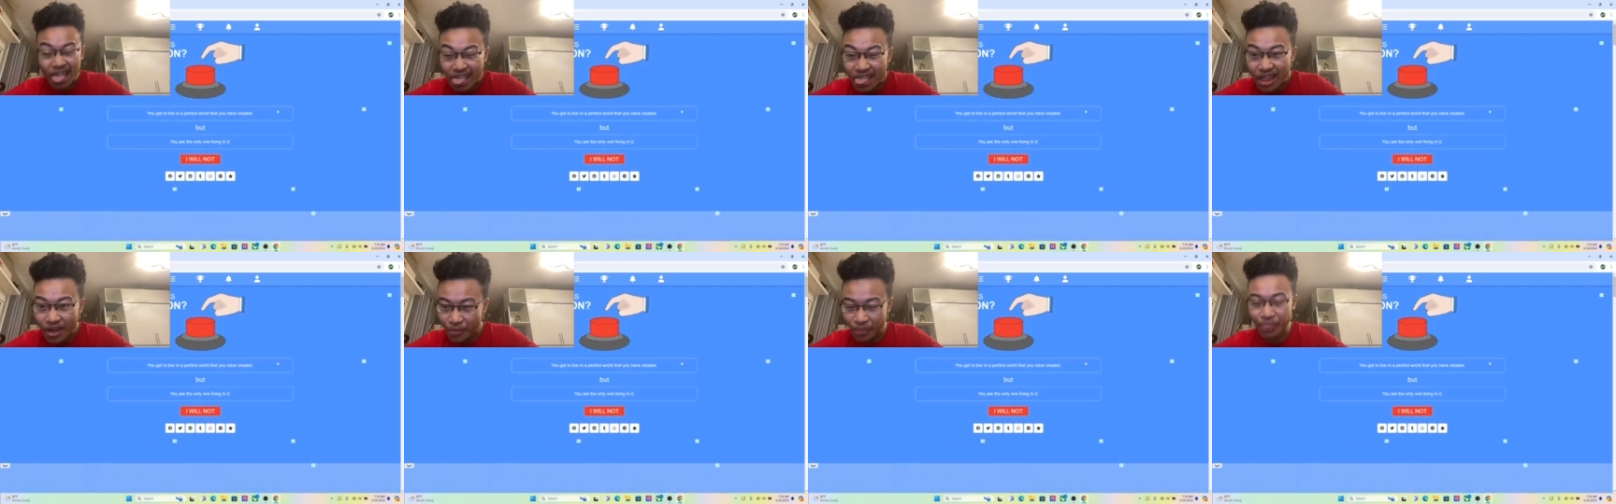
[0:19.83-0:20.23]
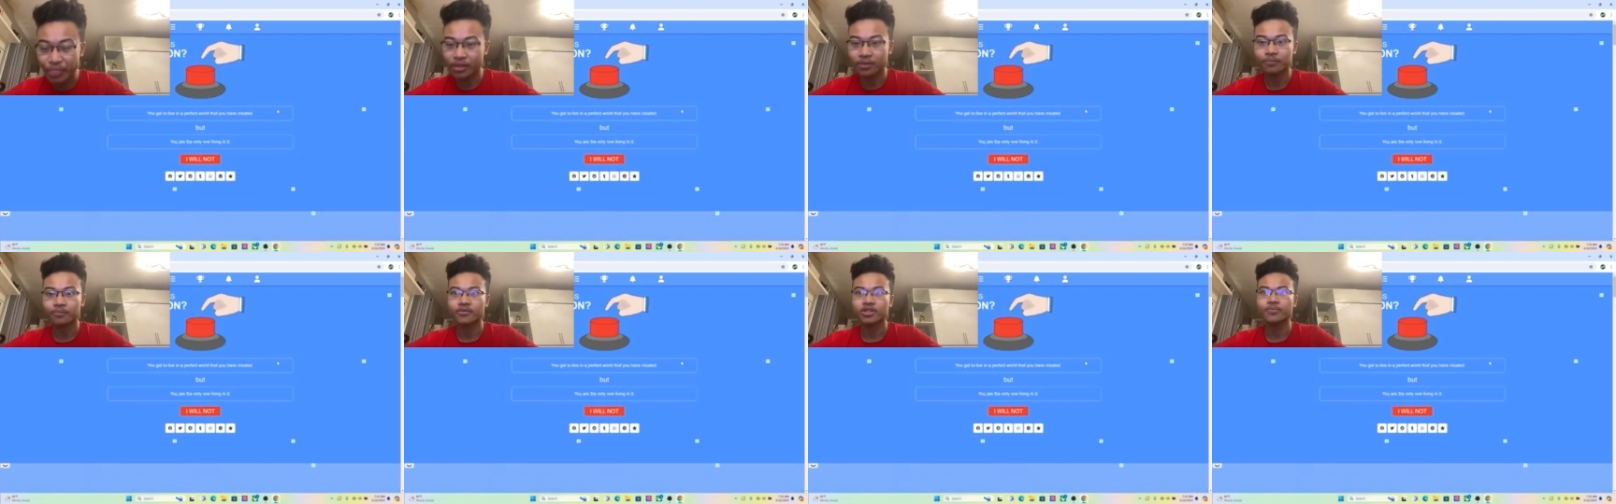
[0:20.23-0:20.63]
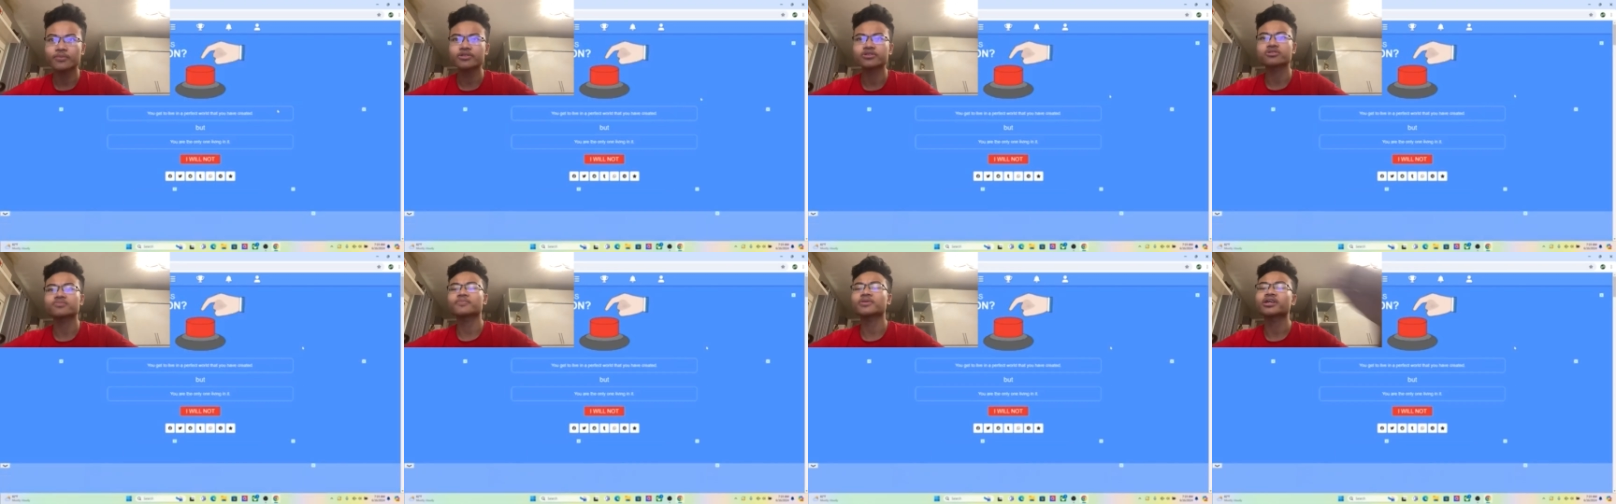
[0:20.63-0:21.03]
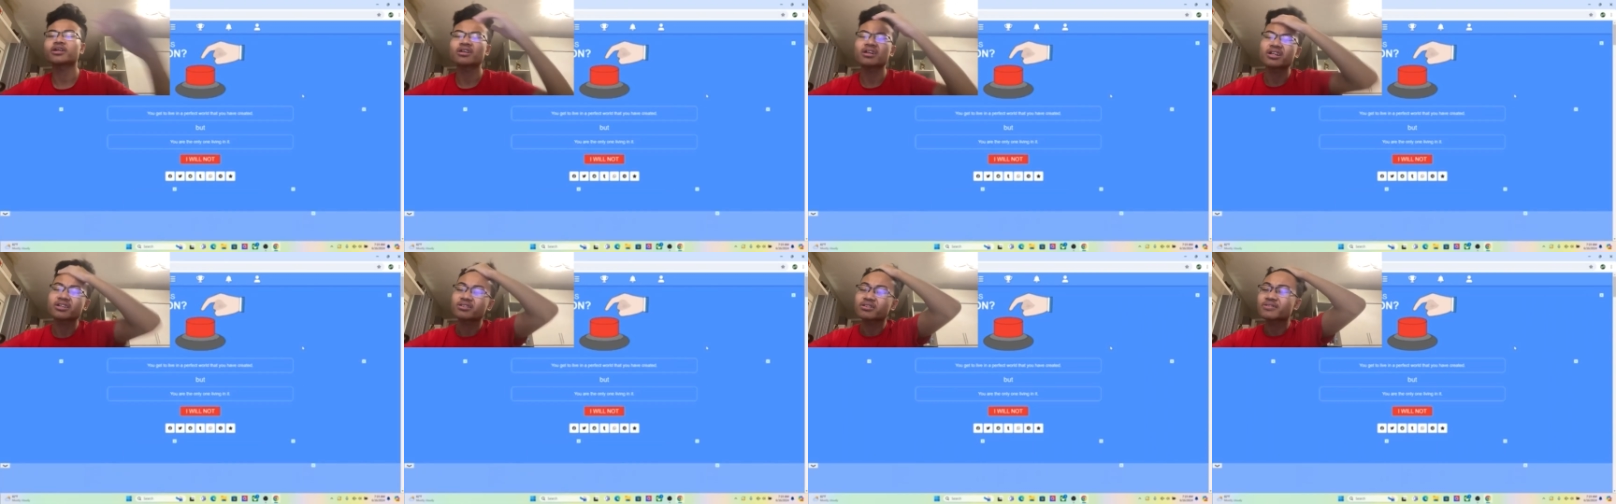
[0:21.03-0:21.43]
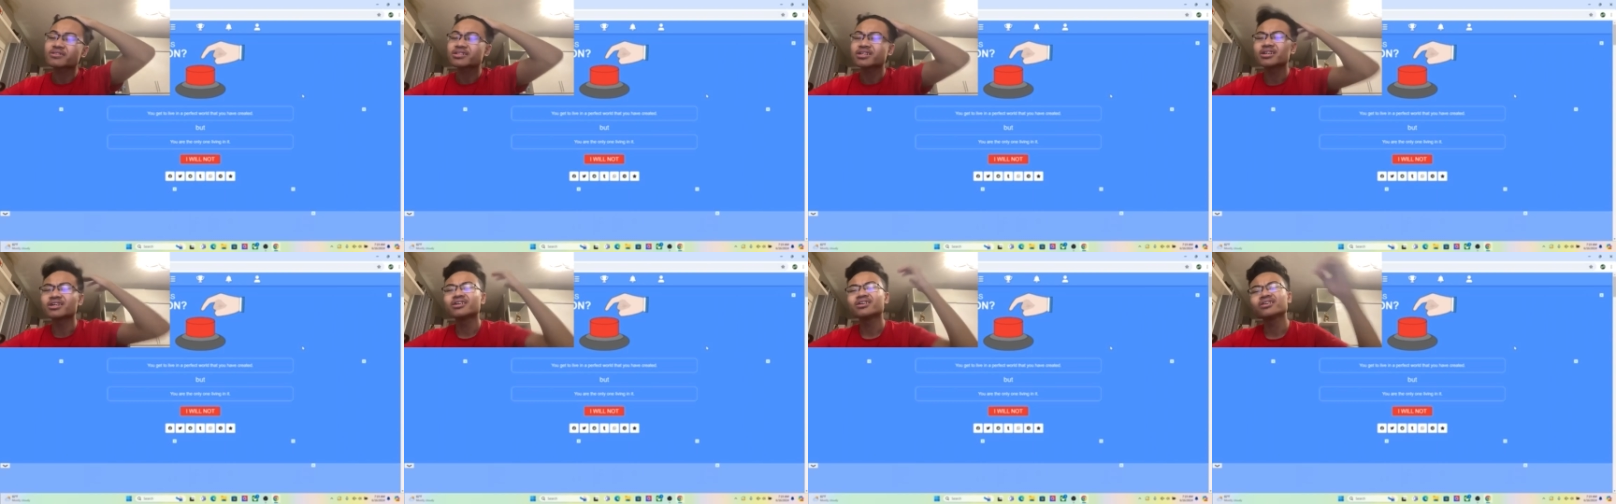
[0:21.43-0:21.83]
let me just play around of
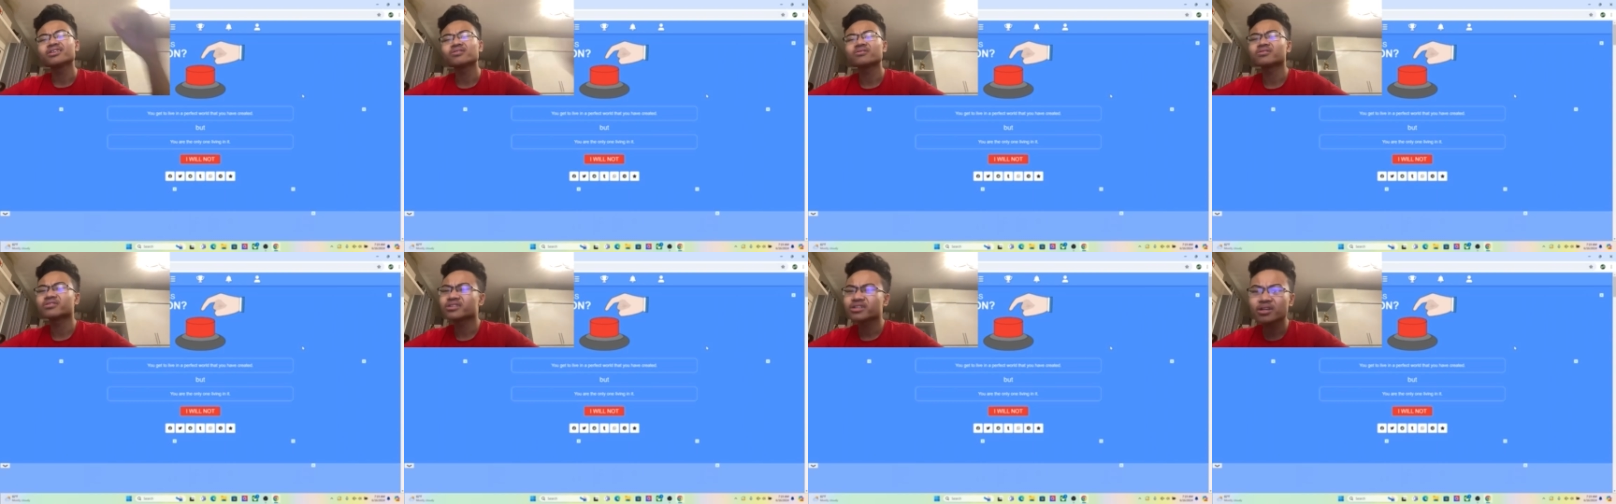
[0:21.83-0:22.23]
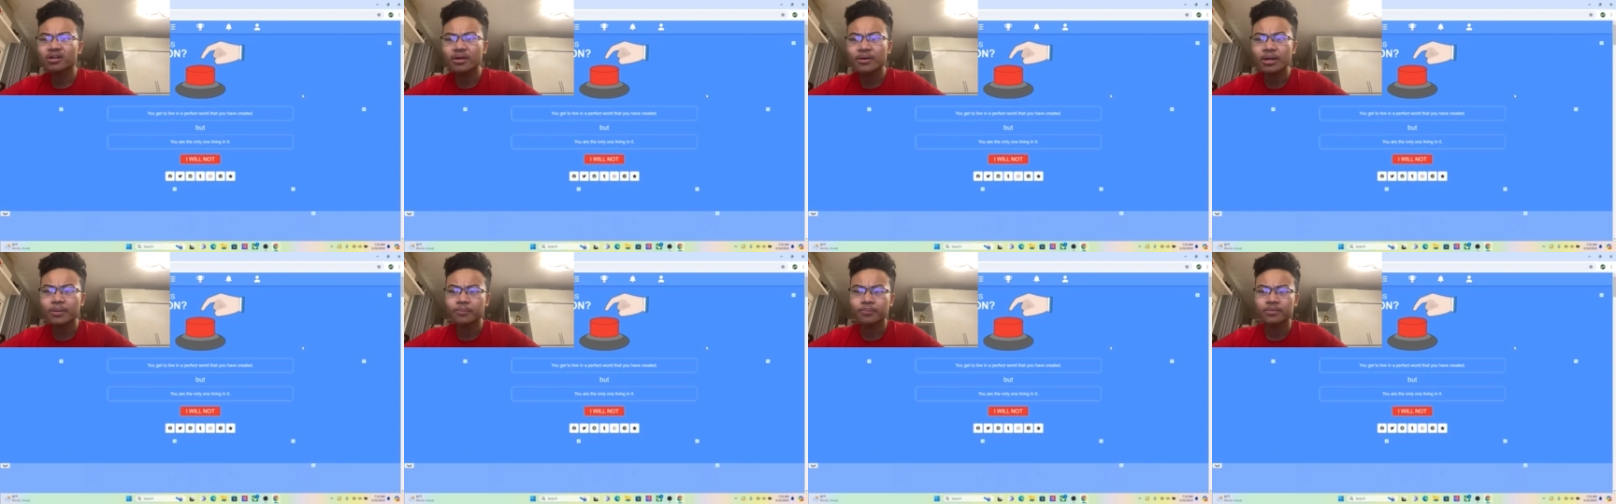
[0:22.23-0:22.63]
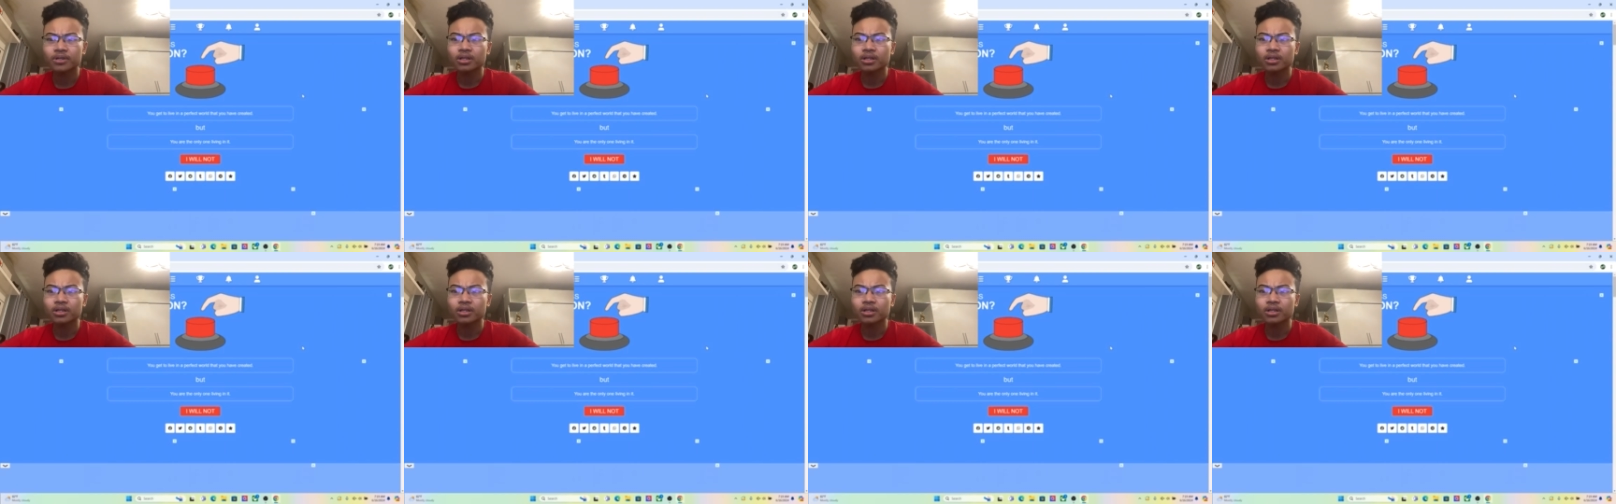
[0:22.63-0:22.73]
this.